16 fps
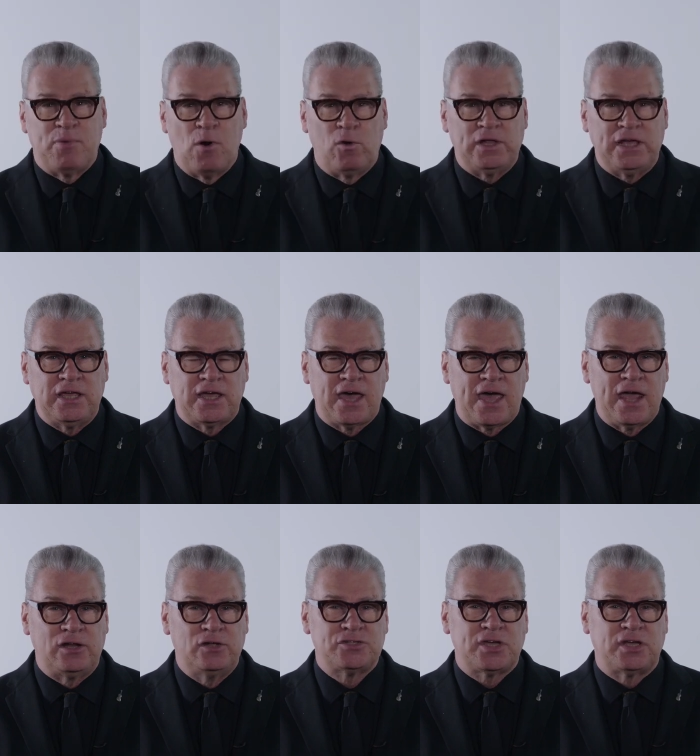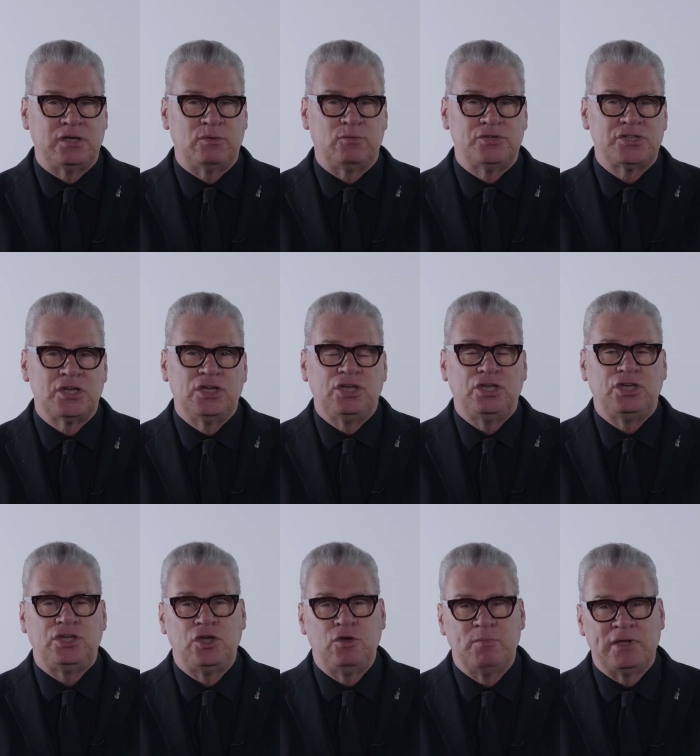Pauline Kael, who said it was
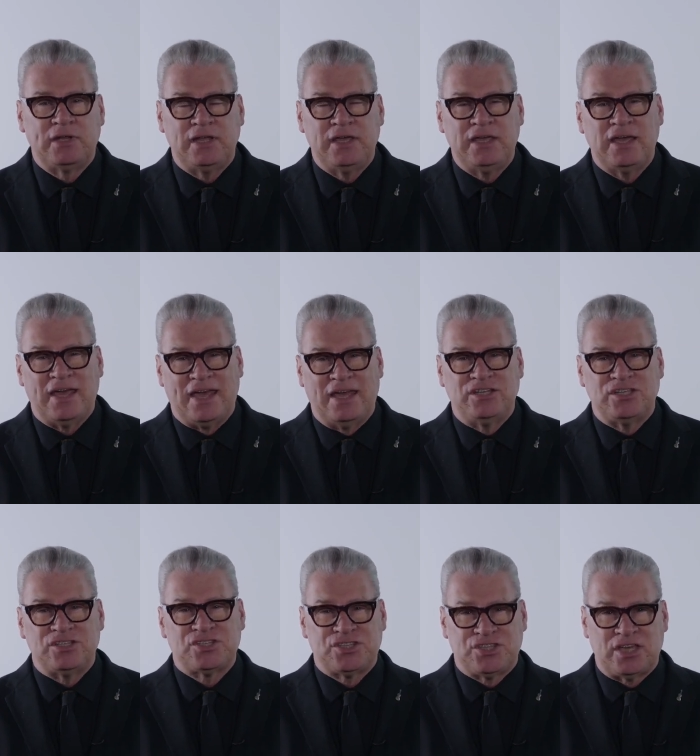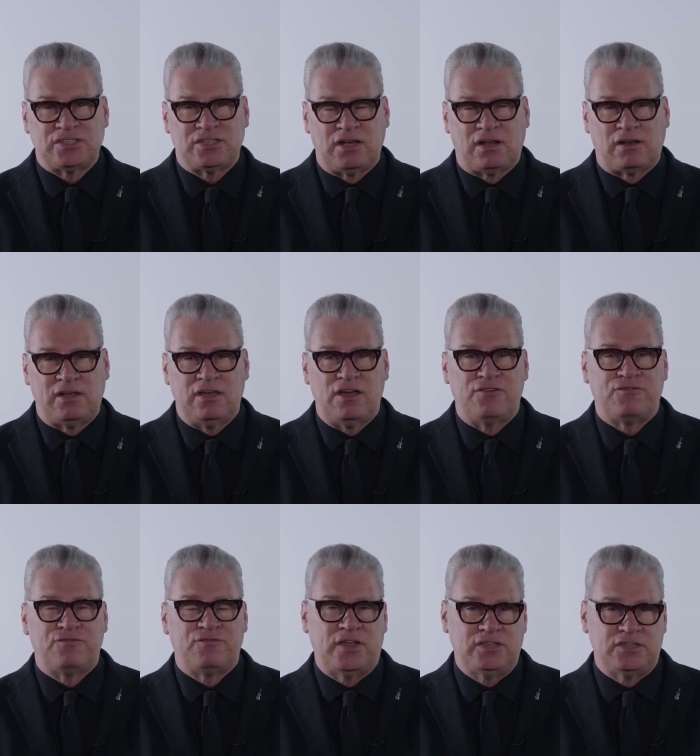humanly and aesthetically
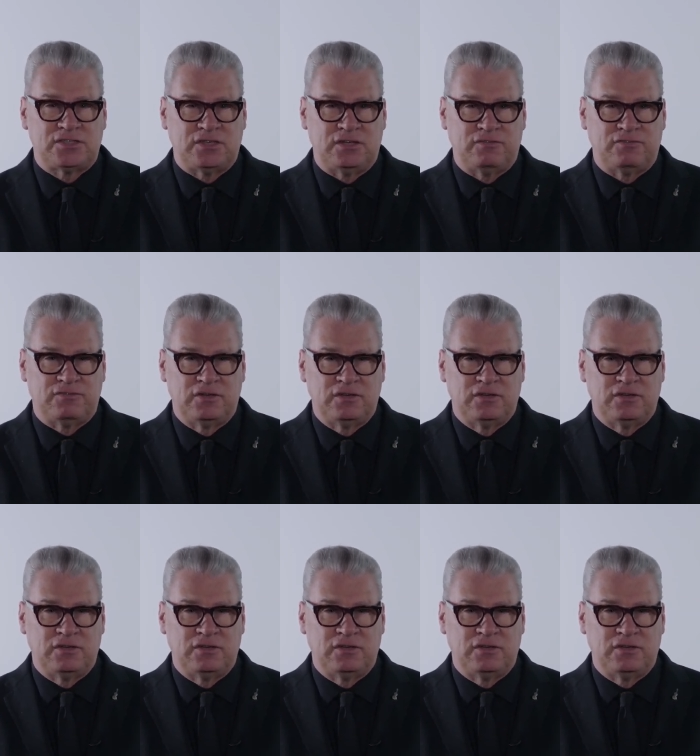offensive.